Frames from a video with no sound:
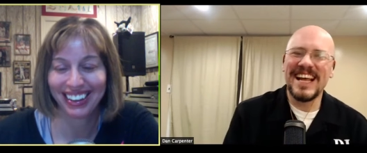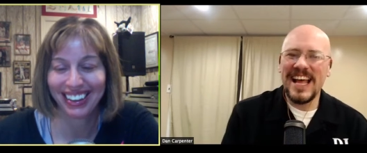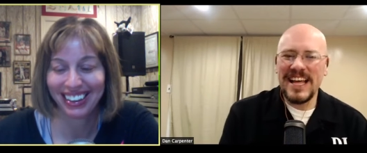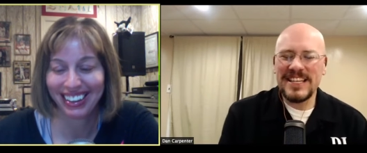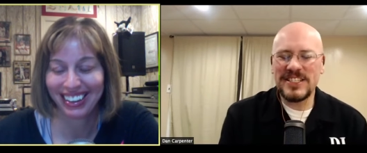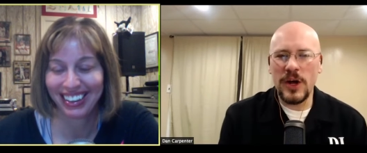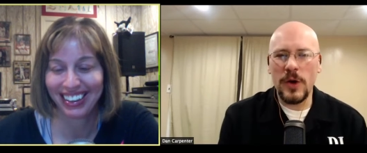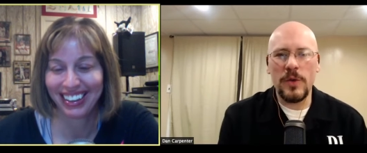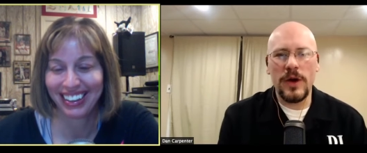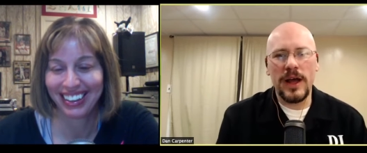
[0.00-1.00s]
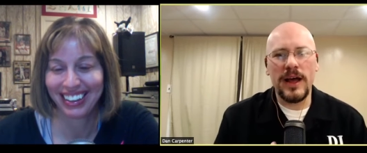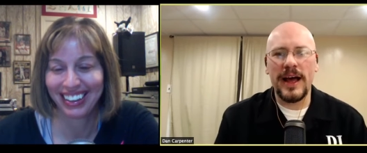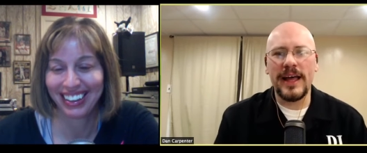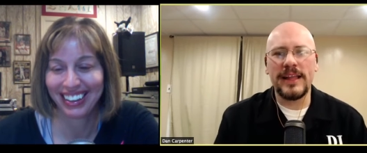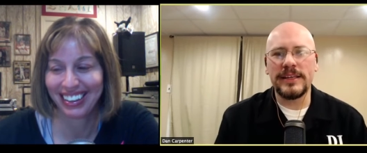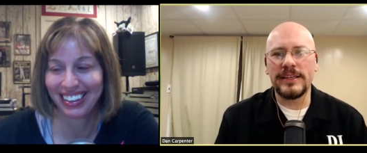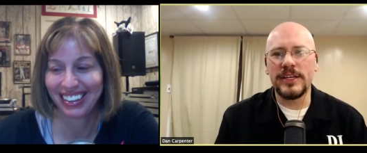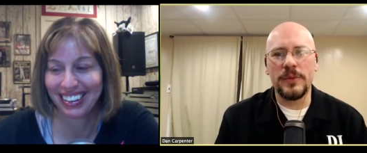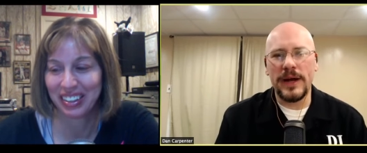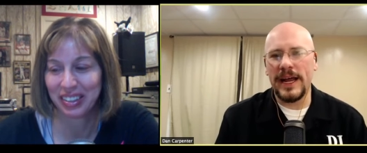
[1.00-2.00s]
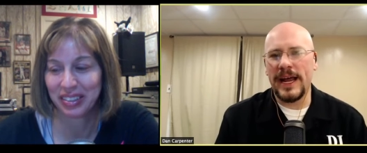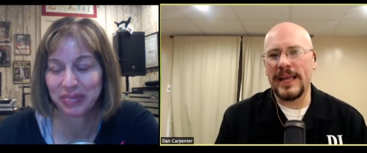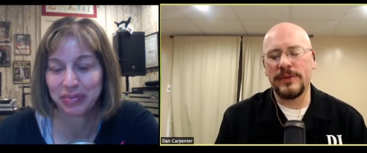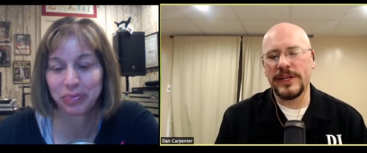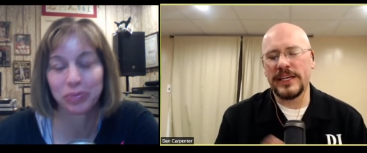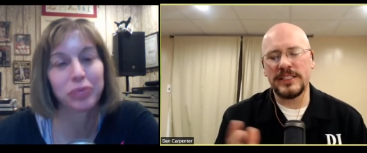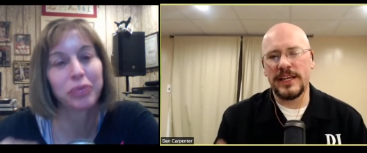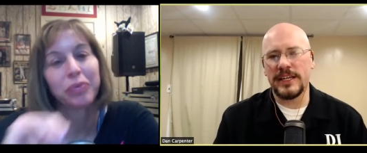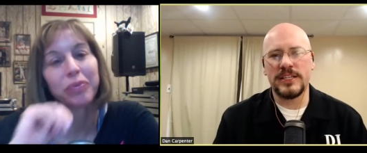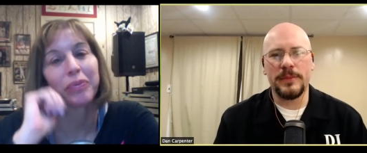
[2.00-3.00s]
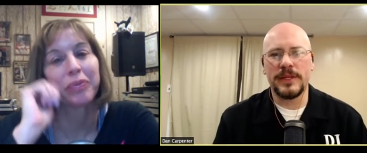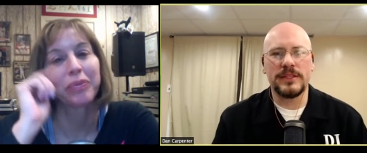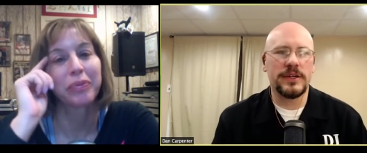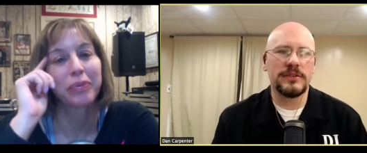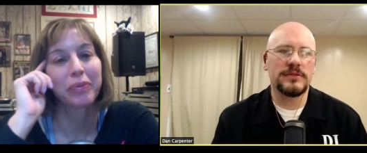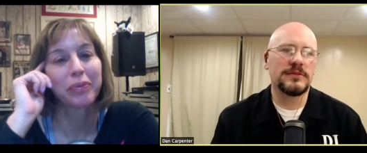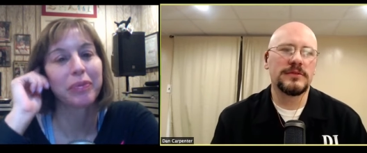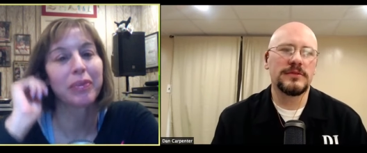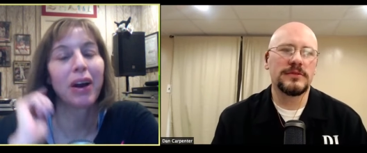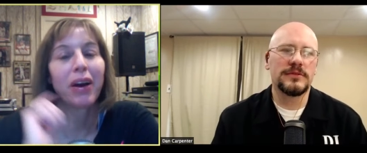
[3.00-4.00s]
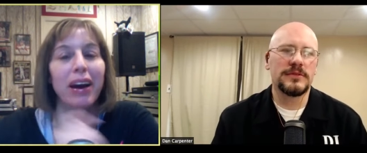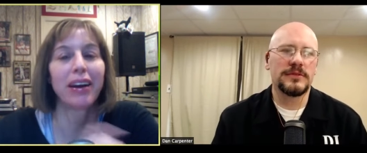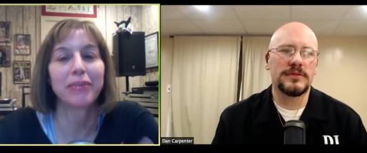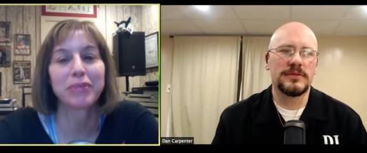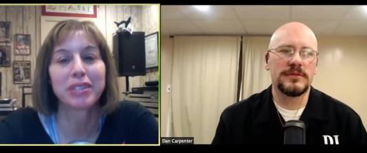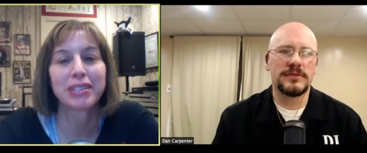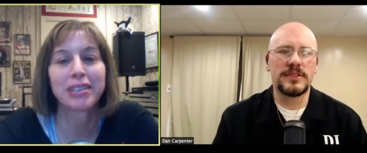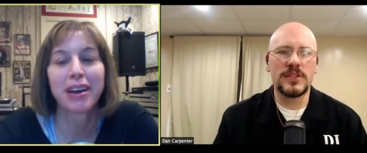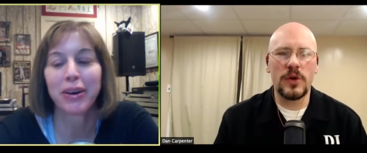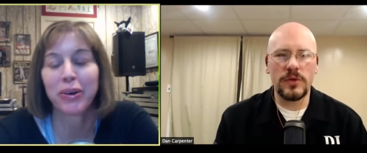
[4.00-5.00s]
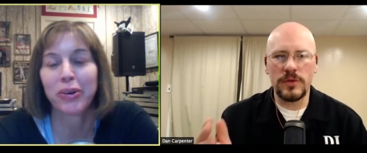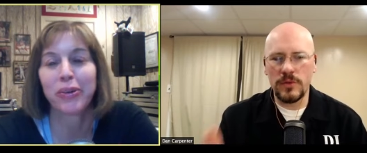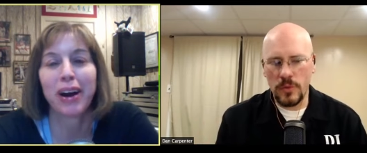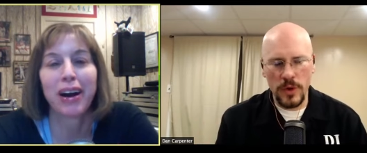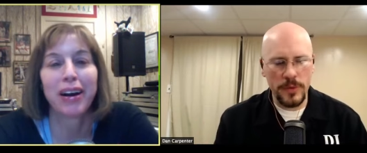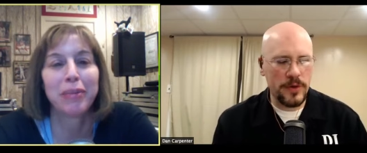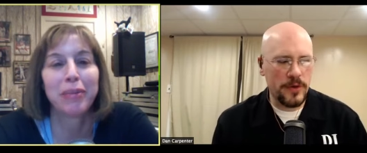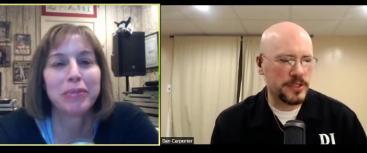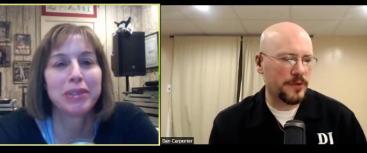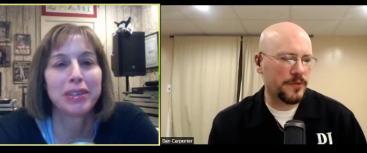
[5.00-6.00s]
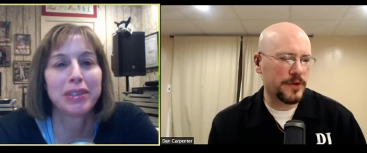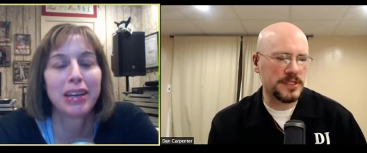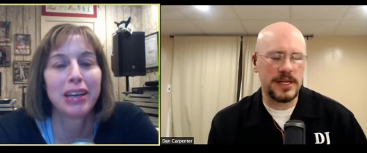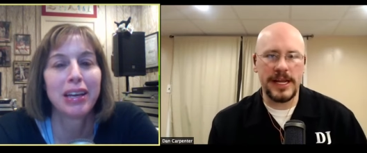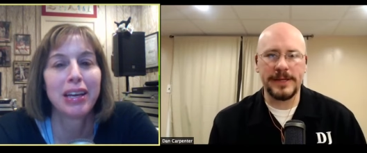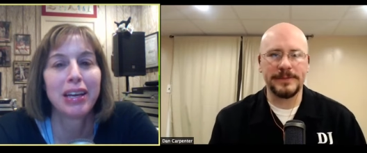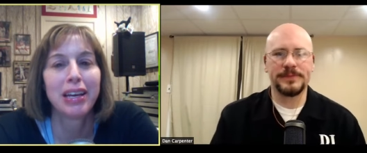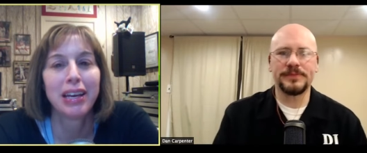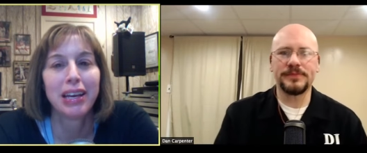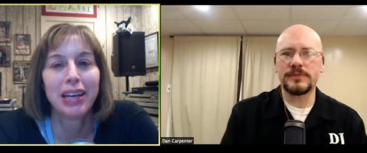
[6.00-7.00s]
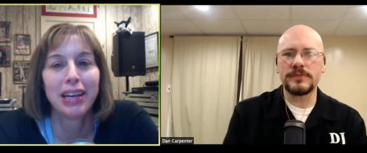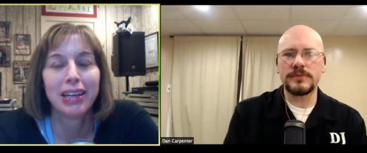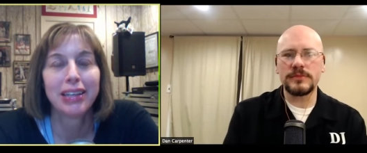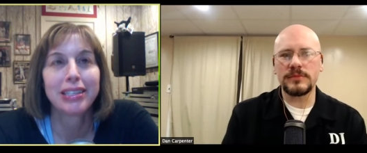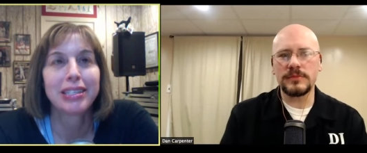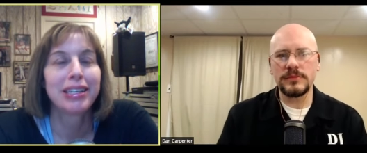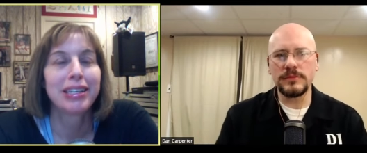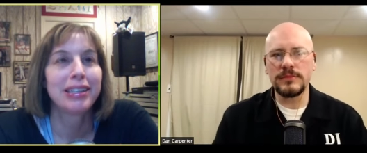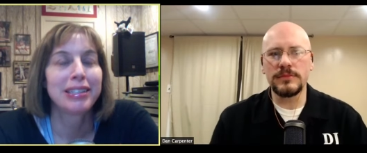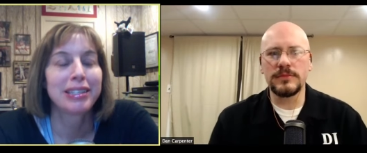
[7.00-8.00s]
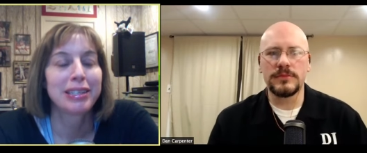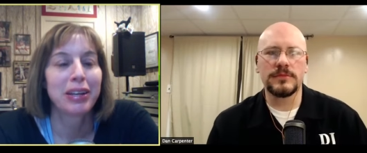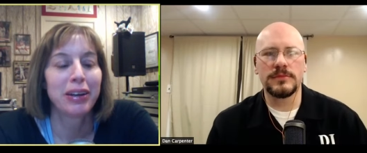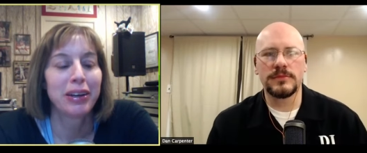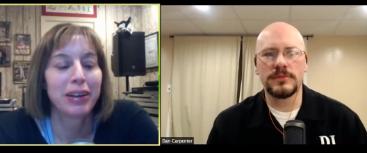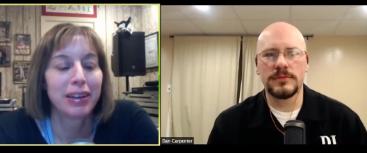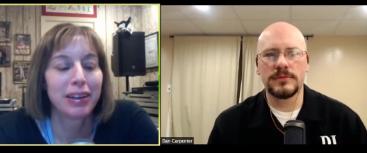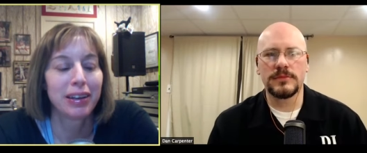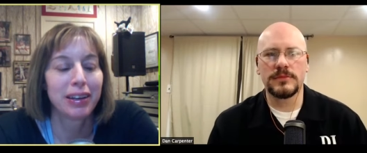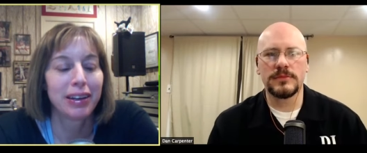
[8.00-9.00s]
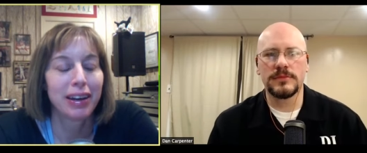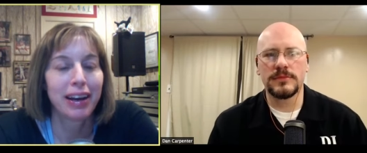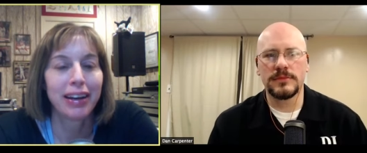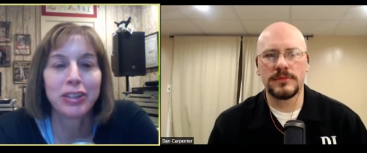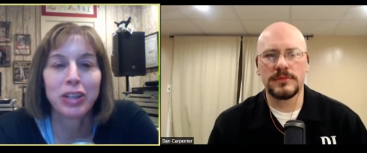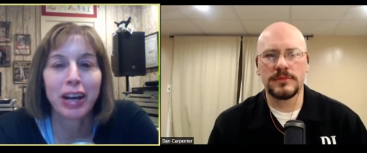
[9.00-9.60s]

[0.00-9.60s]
Speaker 1: So, uh, you know what? I think we just uh, jump into it.
Speaker 2: Okay. So,
Speaker 1: so um, what do we want to first tonight?
Speaker 2: Since I didn't talk